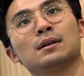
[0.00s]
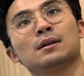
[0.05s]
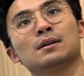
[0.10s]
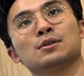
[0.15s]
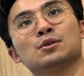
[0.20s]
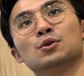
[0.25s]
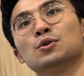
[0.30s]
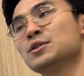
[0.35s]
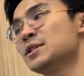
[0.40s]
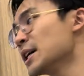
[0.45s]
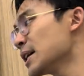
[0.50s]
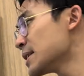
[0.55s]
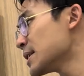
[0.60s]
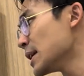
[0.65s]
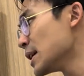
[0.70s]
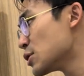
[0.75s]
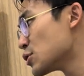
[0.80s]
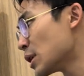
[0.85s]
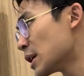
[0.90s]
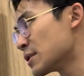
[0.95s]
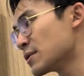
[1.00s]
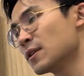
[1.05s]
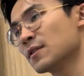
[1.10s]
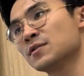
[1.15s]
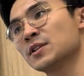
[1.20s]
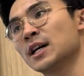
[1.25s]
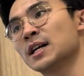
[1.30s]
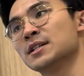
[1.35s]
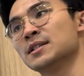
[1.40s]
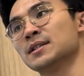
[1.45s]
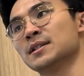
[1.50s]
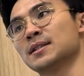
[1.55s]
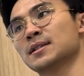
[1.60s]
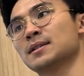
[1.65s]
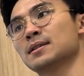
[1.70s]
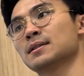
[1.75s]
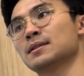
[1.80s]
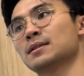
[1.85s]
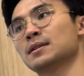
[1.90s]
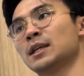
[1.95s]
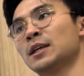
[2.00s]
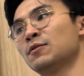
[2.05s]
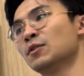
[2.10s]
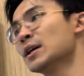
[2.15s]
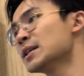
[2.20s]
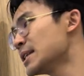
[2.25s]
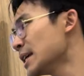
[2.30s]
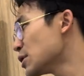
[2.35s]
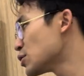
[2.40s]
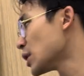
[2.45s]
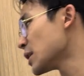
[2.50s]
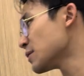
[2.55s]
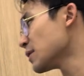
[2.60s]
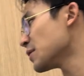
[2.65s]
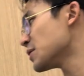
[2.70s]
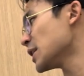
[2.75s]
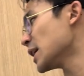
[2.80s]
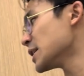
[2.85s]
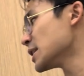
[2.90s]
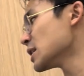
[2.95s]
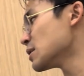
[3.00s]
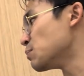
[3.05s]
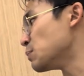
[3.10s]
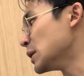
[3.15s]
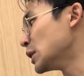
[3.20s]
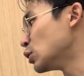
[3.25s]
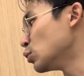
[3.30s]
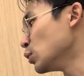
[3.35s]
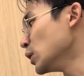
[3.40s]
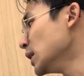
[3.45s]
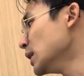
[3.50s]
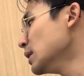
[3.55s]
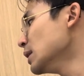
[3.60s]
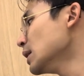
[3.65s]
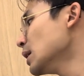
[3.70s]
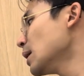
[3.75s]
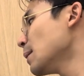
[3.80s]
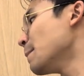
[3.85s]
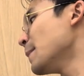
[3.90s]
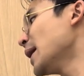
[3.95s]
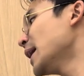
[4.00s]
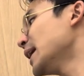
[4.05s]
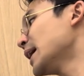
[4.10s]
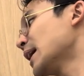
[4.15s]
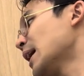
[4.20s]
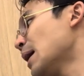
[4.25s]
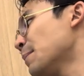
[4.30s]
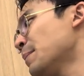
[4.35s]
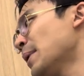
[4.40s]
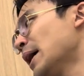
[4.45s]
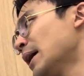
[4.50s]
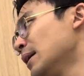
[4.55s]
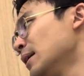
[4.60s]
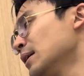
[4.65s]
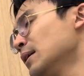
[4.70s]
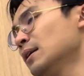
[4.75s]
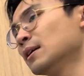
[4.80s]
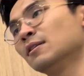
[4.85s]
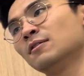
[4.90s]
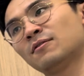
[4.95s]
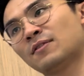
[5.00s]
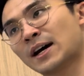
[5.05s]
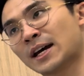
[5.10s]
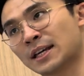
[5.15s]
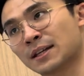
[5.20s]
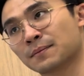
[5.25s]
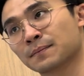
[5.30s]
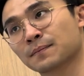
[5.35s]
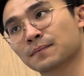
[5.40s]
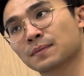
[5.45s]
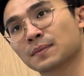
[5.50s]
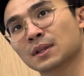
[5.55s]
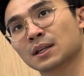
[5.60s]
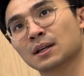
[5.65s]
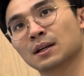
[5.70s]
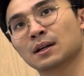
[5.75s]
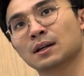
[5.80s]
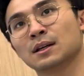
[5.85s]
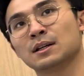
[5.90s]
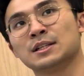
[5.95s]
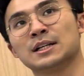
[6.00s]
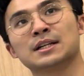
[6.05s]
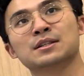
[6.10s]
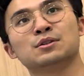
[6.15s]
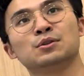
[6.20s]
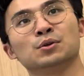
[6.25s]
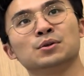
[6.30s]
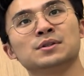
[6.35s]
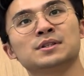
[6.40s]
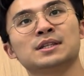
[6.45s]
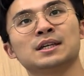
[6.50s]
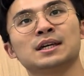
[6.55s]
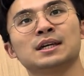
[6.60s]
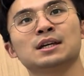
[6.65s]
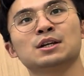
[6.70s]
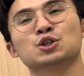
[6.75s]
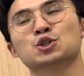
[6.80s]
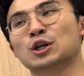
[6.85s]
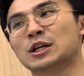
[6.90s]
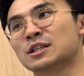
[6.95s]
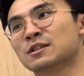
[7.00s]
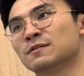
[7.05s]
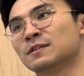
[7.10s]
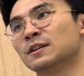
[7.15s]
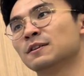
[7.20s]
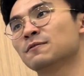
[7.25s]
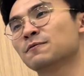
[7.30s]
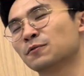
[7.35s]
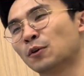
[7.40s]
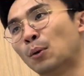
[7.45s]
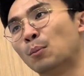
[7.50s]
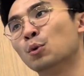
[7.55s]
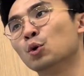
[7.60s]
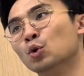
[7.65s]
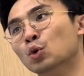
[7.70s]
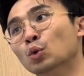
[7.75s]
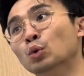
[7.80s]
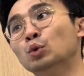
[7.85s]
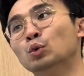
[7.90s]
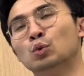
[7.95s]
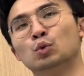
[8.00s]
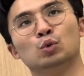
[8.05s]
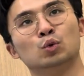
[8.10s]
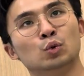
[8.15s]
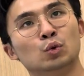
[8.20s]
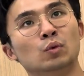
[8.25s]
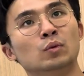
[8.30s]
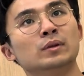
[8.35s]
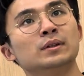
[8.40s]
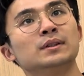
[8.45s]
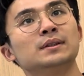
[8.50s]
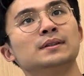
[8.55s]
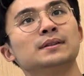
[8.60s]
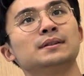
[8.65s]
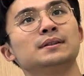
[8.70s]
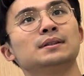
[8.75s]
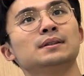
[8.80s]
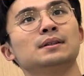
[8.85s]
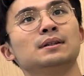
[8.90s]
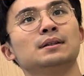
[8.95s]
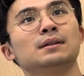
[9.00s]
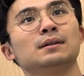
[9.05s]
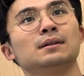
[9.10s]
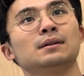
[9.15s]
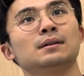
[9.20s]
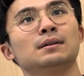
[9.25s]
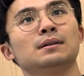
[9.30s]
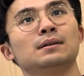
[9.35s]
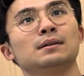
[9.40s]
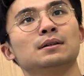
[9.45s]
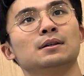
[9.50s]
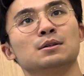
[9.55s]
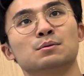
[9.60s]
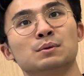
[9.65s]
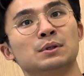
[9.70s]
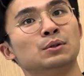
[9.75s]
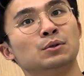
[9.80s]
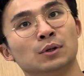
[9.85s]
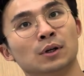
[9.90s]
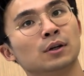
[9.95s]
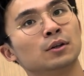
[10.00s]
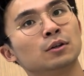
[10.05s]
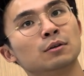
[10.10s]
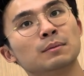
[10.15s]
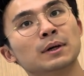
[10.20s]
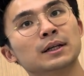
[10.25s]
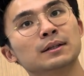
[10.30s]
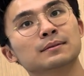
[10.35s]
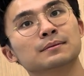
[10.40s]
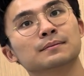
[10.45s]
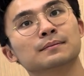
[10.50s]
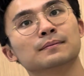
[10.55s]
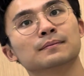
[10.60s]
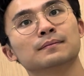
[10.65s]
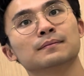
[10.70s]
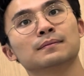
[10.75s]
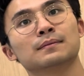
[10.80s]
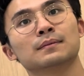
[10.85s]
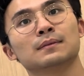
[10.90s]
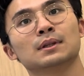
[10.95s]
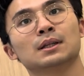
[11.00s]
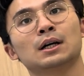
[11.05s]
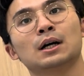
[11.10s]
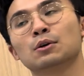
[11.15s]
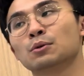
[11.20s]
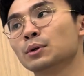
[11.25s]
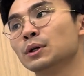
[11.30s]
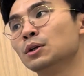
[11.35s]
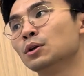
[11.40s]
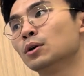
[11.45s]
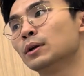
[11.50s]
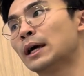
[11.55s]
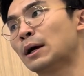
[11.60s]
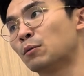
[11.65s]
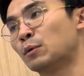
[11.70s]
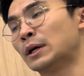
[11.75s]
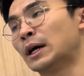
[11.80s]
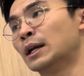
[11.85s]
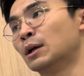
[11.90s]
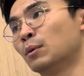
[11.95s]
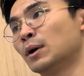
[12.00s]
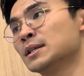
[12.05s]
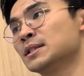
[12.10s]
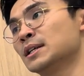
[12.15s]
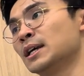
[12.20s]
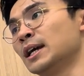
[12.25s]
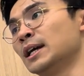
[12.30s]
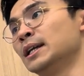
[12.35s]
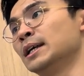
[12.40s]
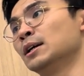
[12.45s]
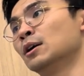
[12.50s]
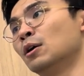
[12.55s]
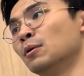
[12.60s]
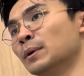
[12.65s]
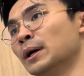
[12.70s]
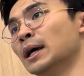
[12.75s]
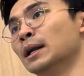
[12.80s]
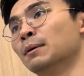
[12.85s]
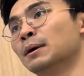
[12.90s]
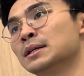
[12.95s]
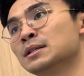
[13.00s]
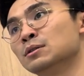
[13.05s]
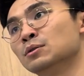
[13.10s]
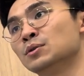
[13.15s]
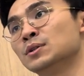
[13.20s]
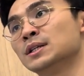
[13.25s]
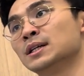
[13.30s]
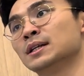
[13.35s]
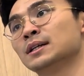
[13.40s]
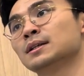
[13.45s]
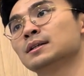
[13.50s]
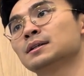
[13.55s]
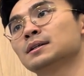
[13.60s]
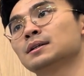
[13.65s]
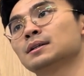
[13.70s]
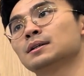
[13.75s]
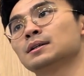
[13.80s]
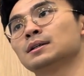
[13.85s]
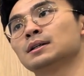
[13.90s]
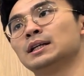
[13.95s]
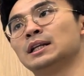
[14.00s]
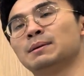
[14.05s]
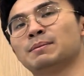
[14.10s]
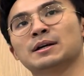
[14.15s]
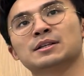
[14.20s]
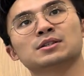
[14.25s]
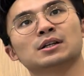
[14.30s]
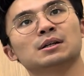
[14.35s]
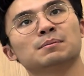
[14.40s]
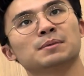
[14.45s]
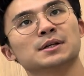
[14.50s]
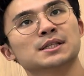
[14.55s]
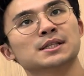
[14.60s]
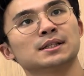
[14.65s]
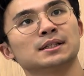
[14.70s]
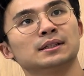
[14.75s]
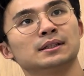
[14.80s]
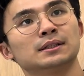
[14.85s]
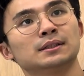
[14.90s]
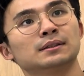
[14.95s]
So just say transfer of charges. If you want to say transfer of charges between man and carpet, fine. Just don't say transfer from who to who. Because we do not know much. How do we know that we are the ones gaining or we are the ones losing? It depends on the person.